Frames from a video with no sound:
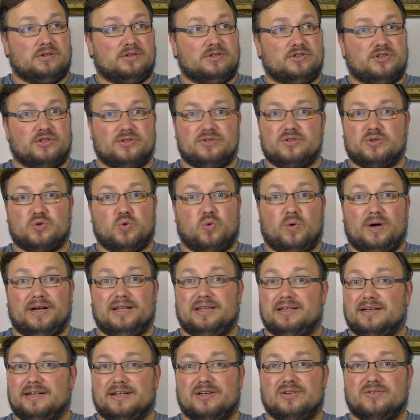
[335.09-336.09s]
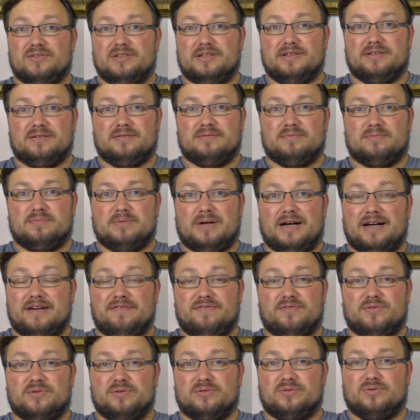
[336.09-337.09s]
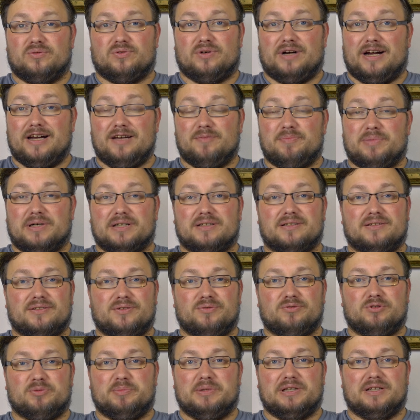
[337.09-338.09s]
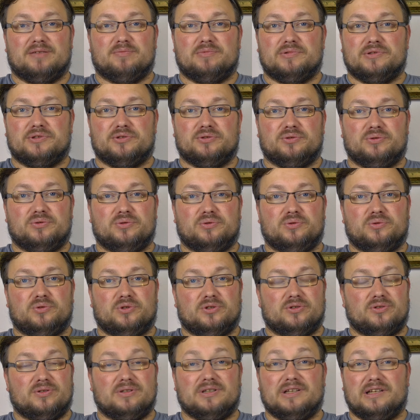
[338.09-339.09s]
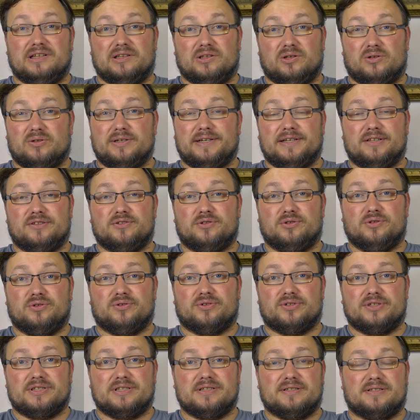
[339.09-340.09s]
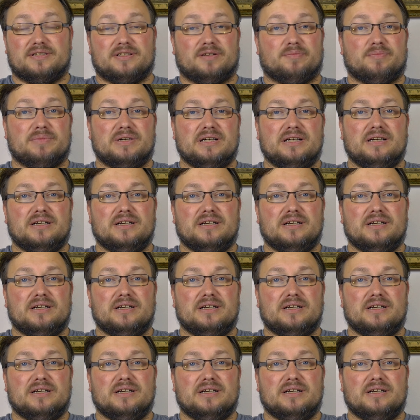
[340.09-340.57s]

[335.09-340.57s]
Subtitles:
just quite like on the iPhone or iPad, you will be able to not only log into your system